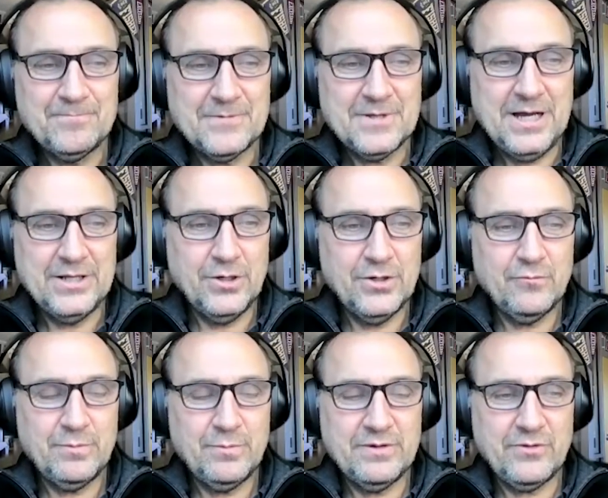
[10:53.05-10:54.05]
I know you've
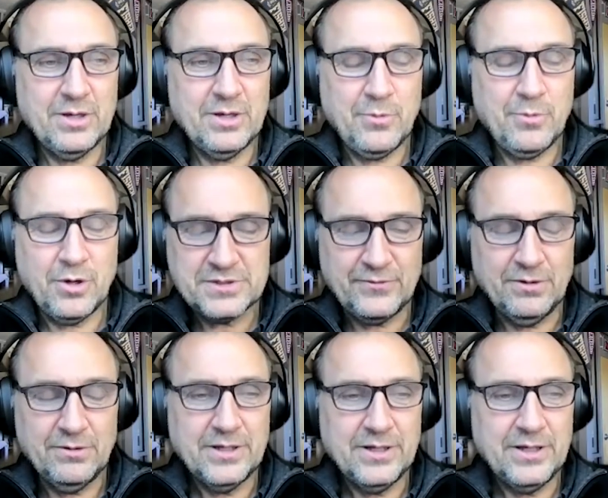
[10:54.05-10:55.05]
been very
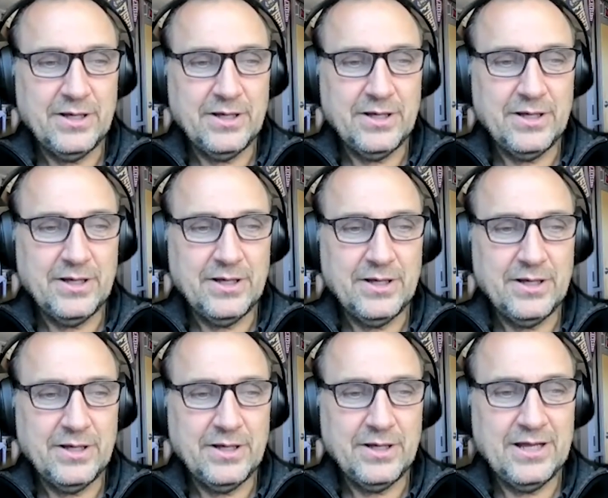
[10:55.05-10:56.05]
purposeful
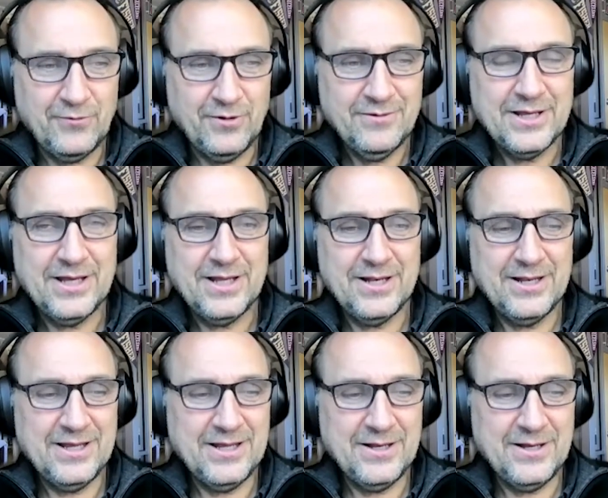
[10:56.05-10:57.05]
and
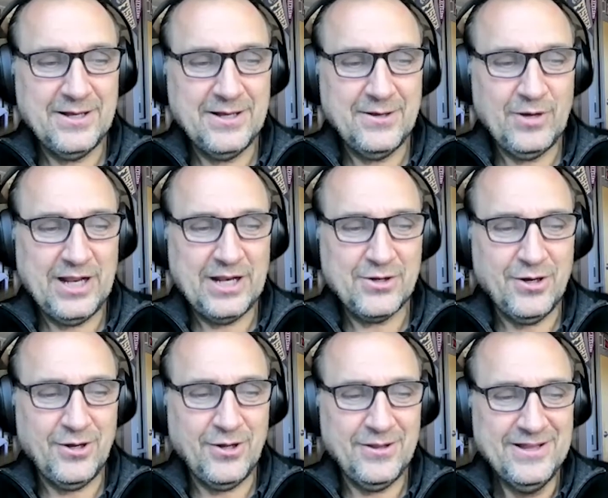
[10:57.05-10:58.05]
thoughtful and what
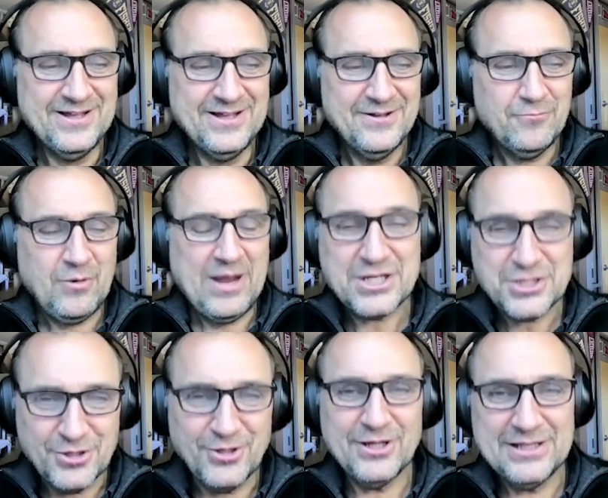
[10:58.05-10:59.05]
I'd call
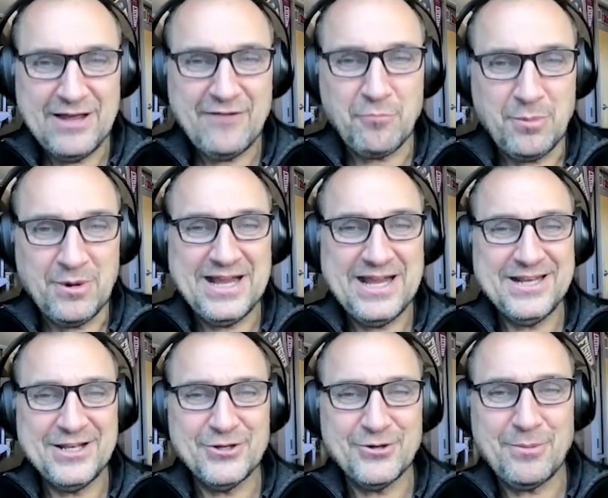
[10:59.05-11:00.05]
rational and left brain
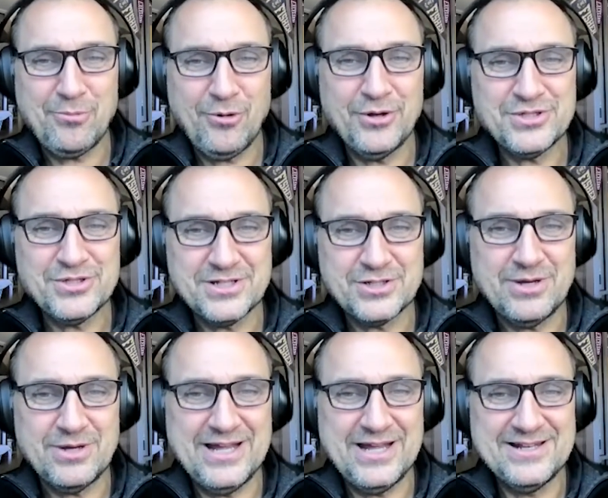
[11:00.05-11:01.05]
in your approach to
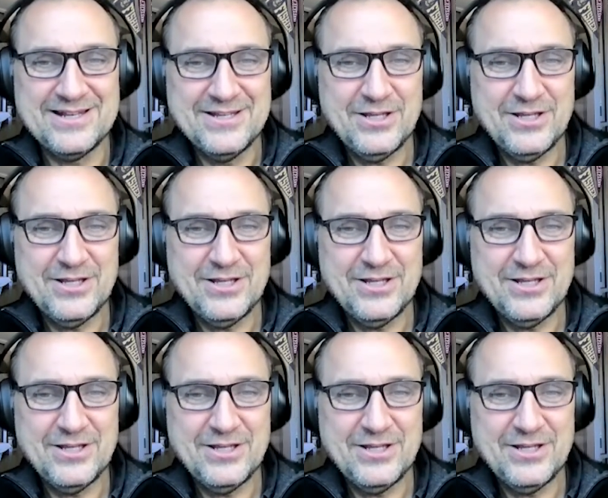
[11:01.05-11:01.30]
try and,